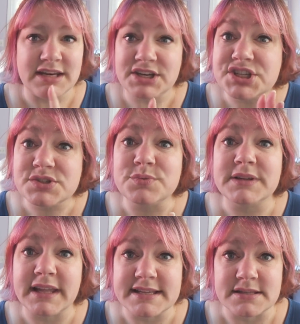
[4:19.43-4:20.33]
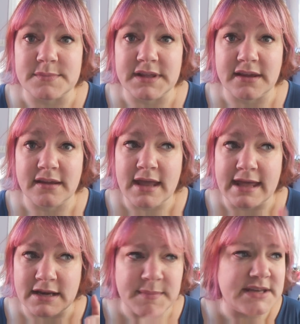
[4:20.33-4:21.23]
And I just realized something,
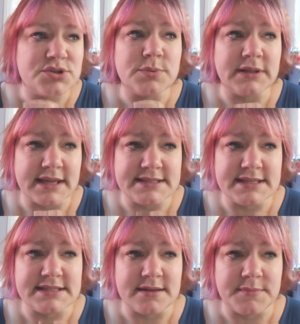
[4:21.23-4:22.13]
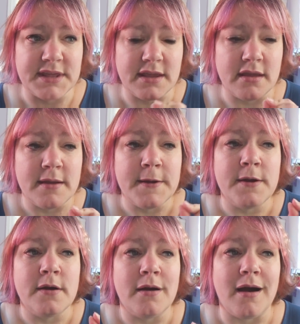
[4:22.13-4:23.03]
and I meant to realize this something
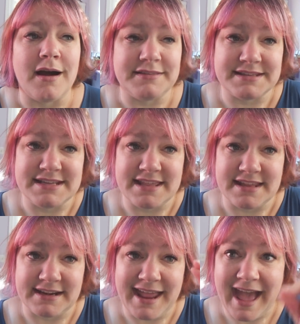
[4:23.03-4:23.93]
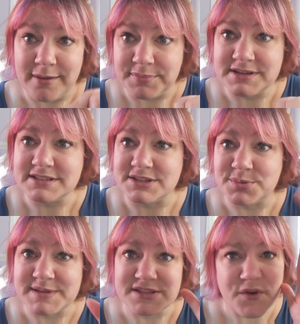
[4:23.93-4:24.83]
on the day that it happened. I
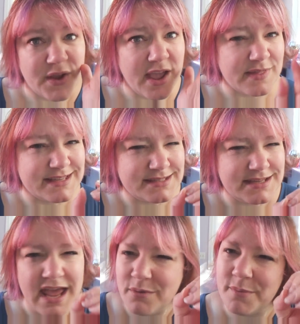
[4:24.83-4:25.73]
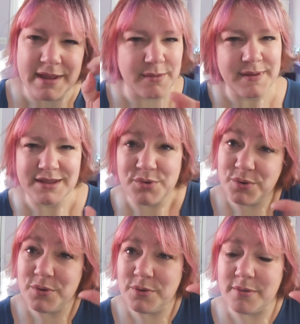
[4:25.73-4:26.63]
told myself, oh yeah, this day we'll make a big
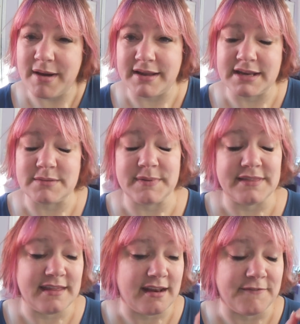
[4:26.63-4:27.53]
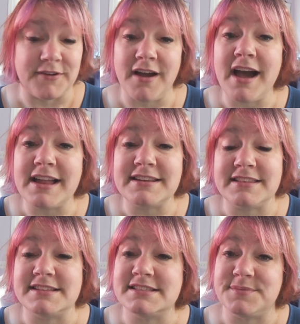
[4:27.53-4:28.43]
woohoo about it. But then I forgot,
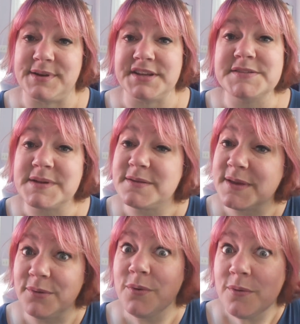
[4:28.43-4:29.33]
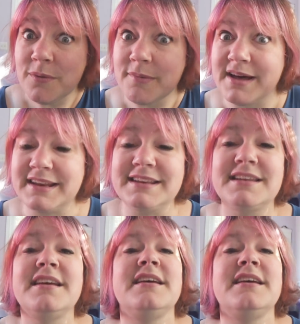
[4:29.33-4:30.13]
and then someone else made a big woohoo about it.